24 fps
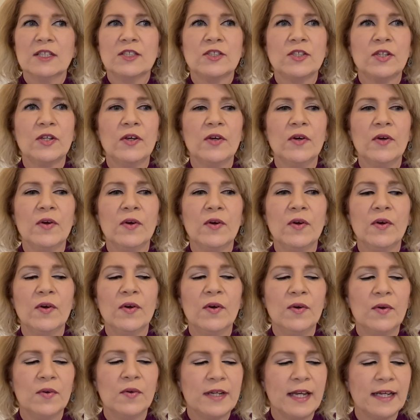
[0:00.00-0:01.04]

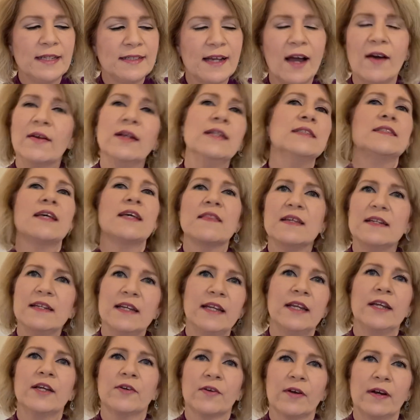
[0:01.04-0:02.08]
to get down into the
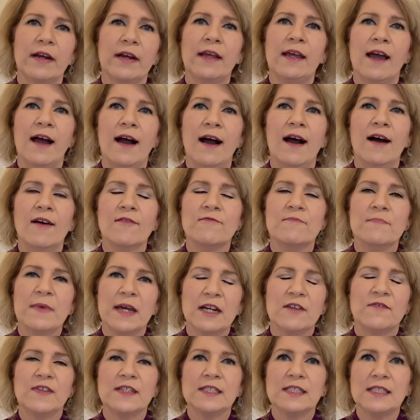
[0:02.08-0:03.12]
nitty-gritty of
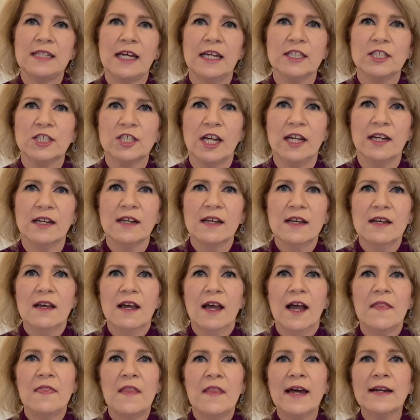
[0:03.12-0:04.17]
manifestation.
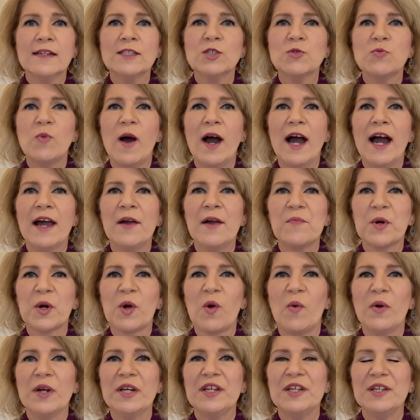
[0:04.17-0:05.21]
And that is why we're
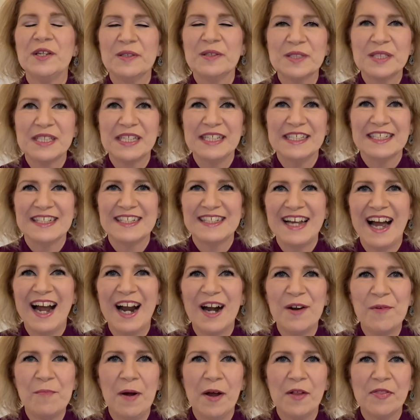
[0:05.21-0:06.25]
going to use the
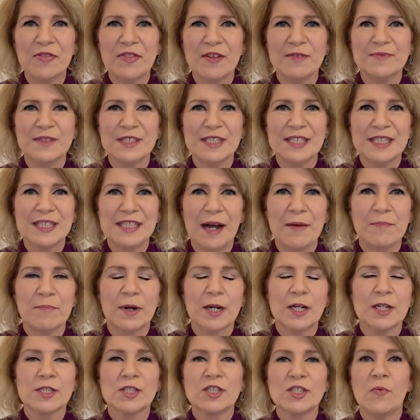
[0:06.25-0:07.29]
entire month of
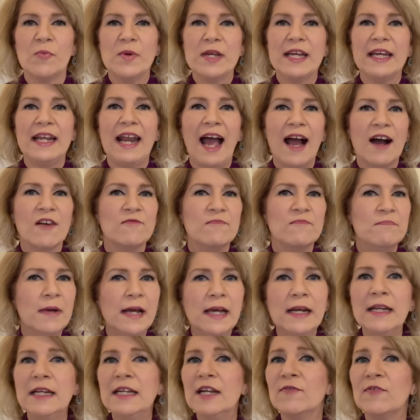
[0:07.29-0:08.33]
December, so we can have
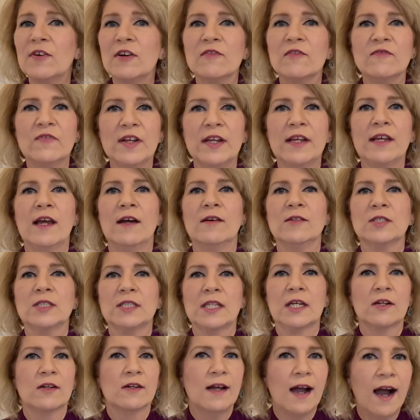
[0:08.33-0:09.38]
many different videos
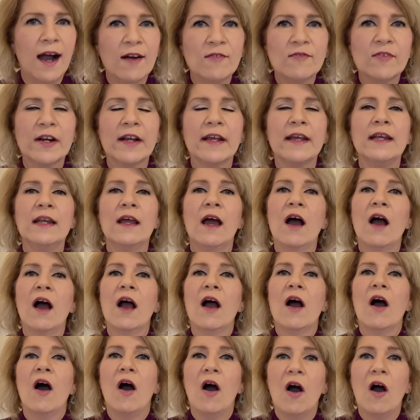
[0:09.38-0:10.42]
that are covering
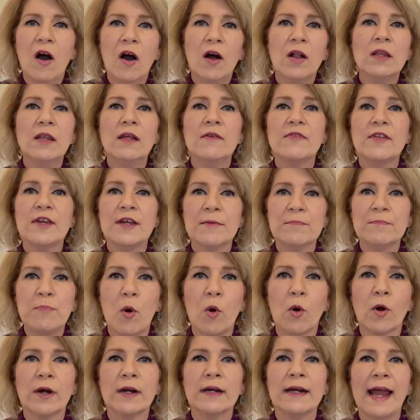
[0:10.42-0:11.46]
all of the
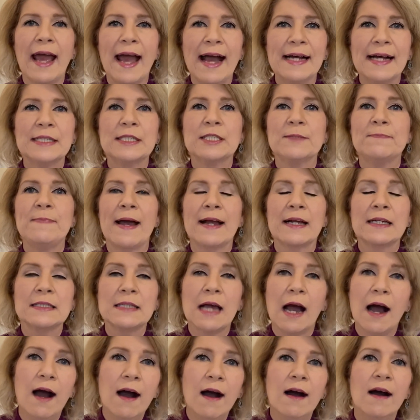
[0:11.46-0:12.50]
important aspects
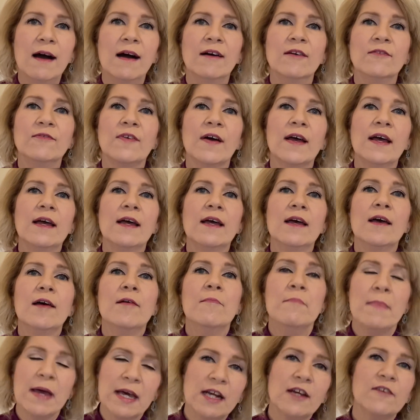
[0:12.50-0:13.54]
of
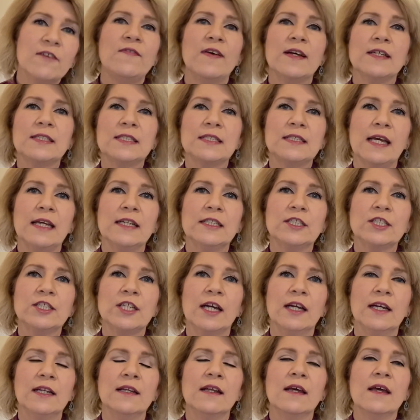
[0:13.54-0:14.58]

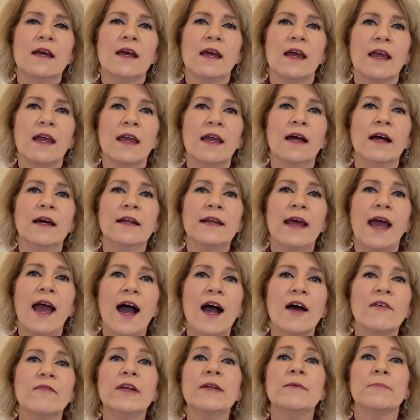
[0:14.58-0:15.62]
manifestation and
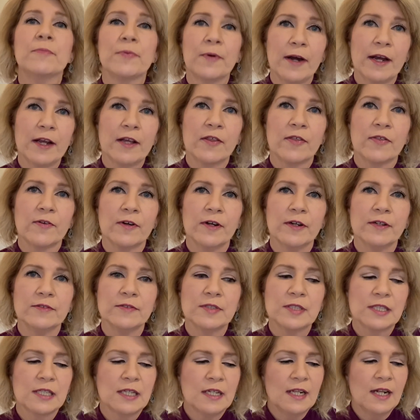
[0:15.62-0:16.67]
having
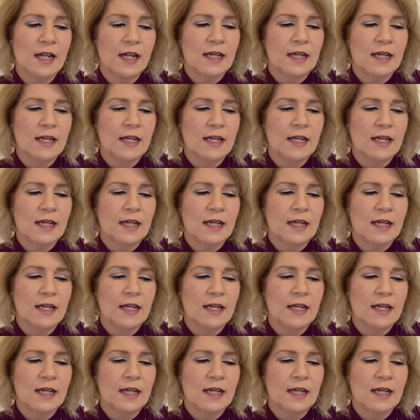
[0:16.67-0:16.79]
breakthroughs.